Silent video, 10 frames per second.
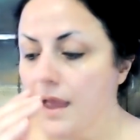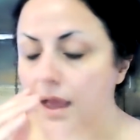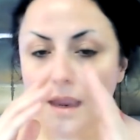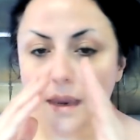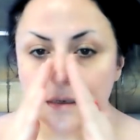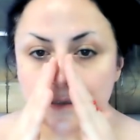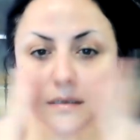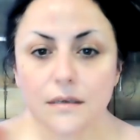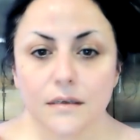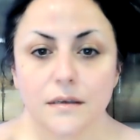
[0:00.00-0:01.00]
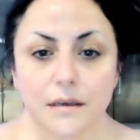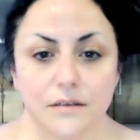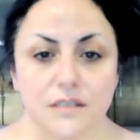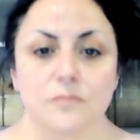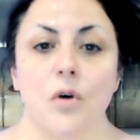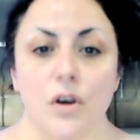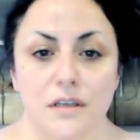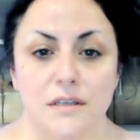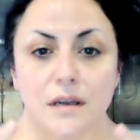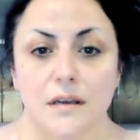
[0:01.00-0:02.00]
and just
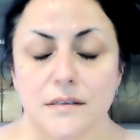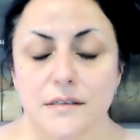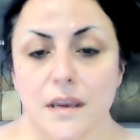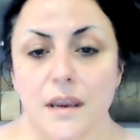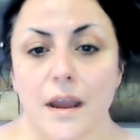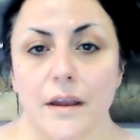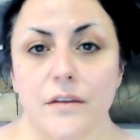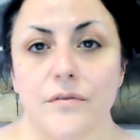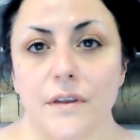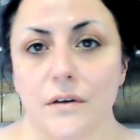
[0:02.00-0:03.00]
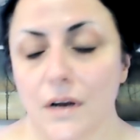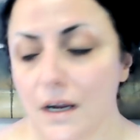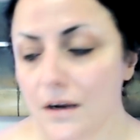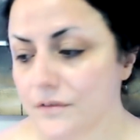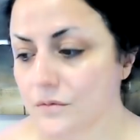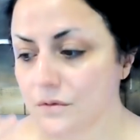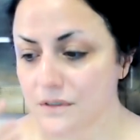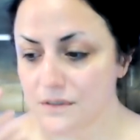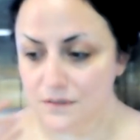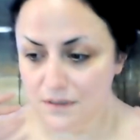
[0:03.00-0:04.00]
monitor and see how you feel
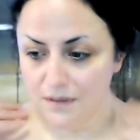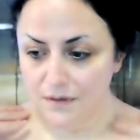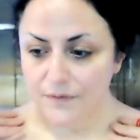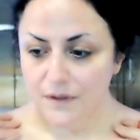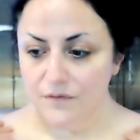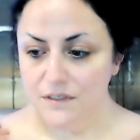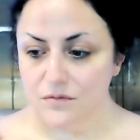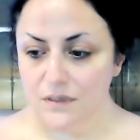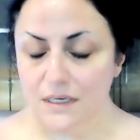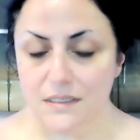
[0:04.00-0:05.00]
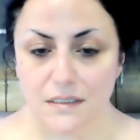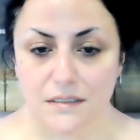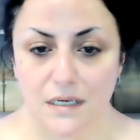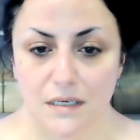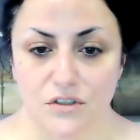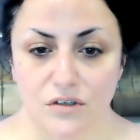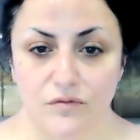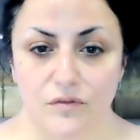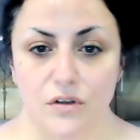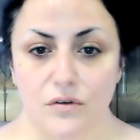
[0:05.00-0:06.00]
afterwards. If it's releasing tension
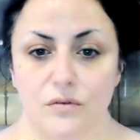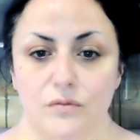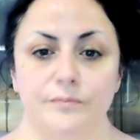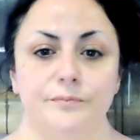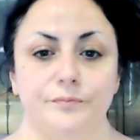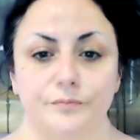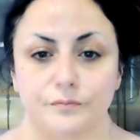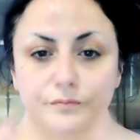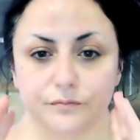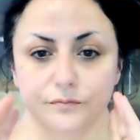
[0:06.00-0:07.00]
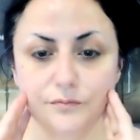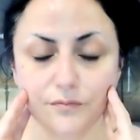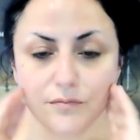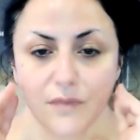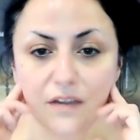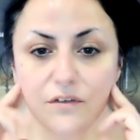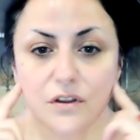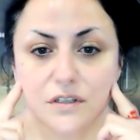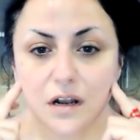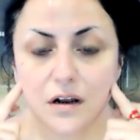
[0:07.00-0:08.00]
for you, if
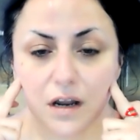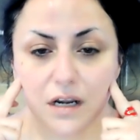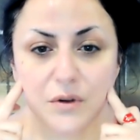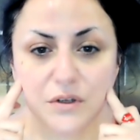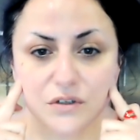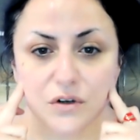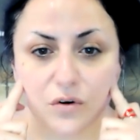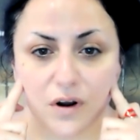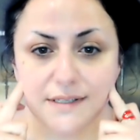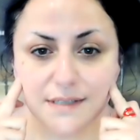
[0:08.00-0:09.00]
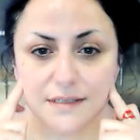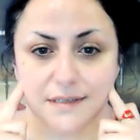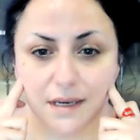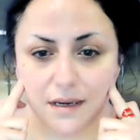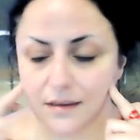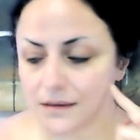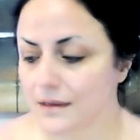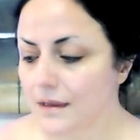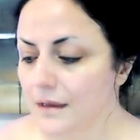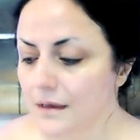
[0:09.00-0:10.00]
you're the kind of person who grinds their teeth,
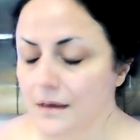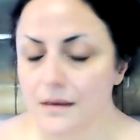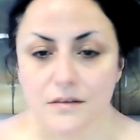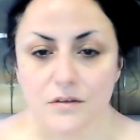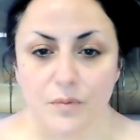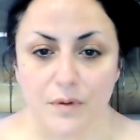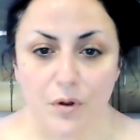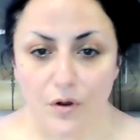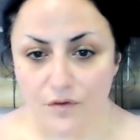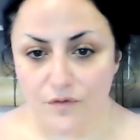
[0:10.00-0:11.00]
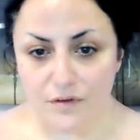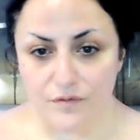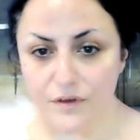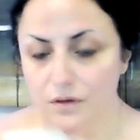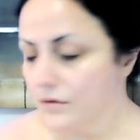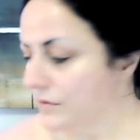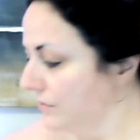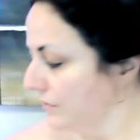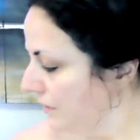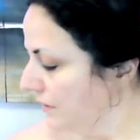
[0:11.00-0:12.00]
this would be perfect for
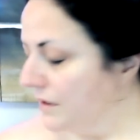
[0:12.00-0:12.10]
you.